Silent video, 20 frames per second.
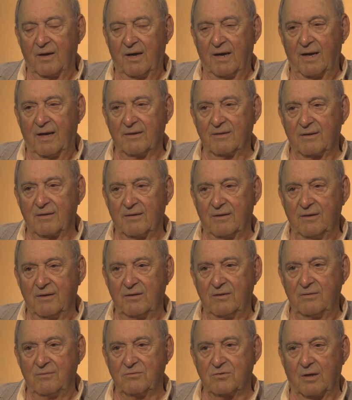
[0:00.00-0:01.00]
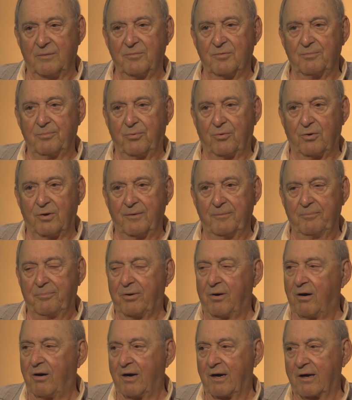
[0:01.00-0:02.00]
at the Drummer Boy
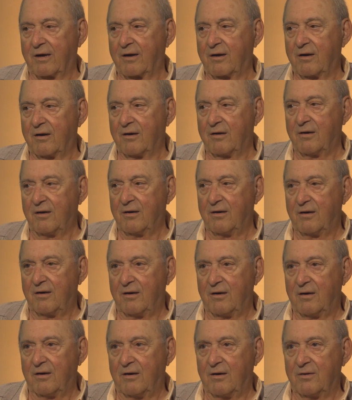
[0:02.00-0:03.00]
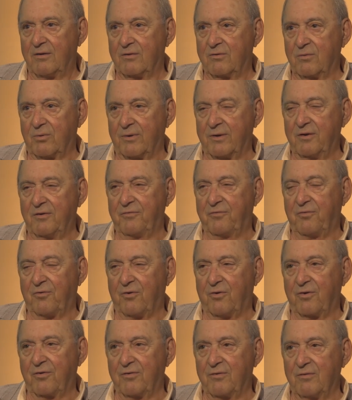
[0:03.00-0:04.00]
Park,
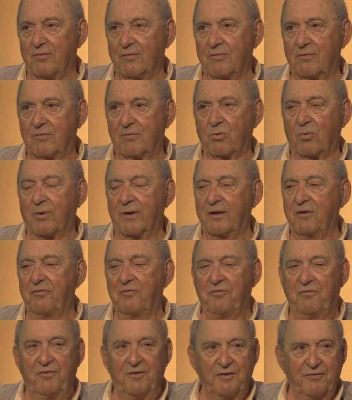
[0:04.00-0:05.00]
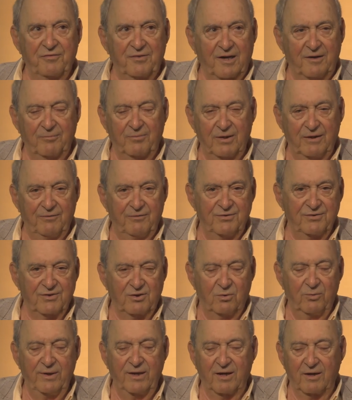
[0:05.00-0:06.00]
24th and 25th, I believe it's
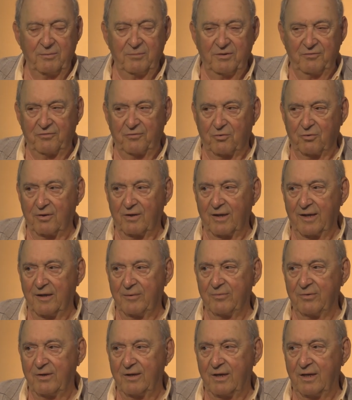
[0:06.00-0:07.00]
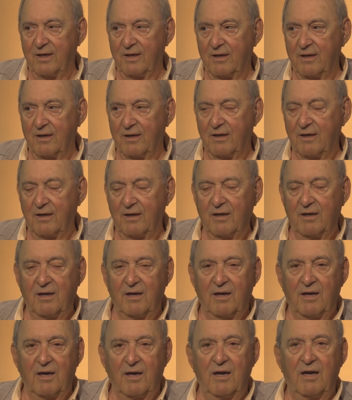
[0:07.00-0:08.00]
the weekend before Labor Day. Yeah.
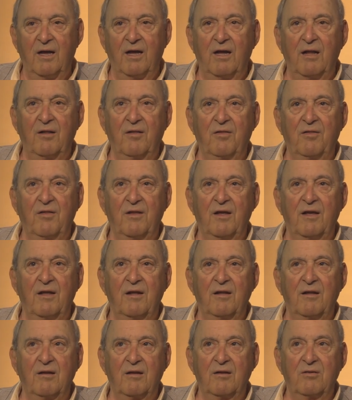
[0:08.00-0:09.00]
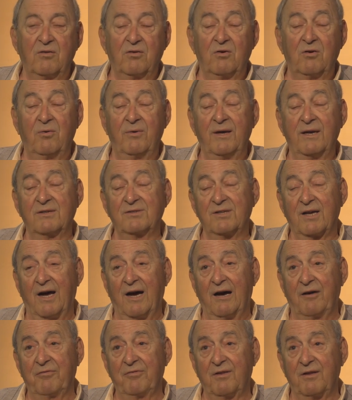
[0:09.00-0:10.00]
And then two weeks
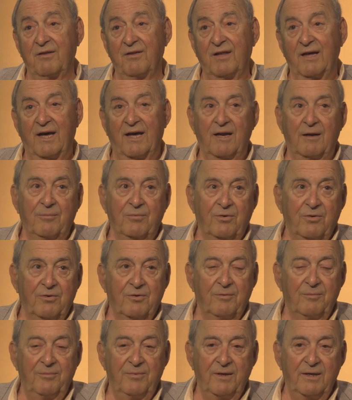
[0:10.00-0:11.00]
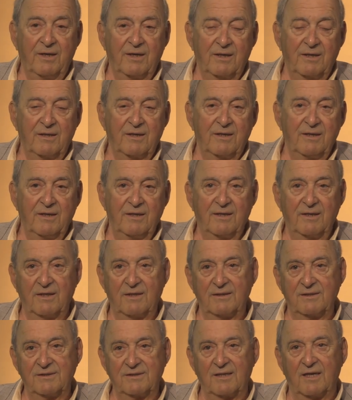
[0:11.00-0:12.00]
after that, I'm going to be at the uh,
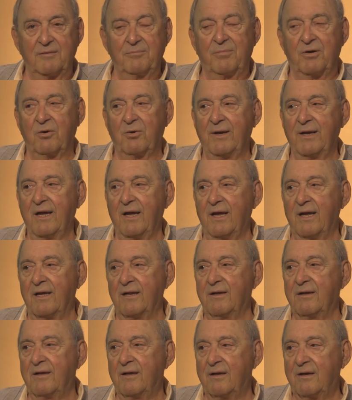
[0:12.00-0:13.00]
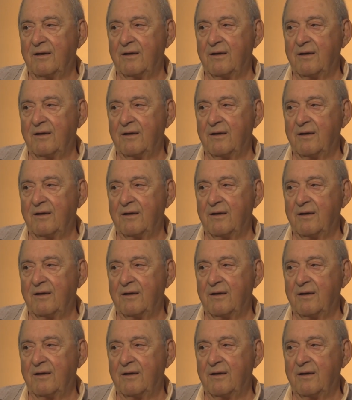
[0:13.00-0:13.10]
Sudbury Inn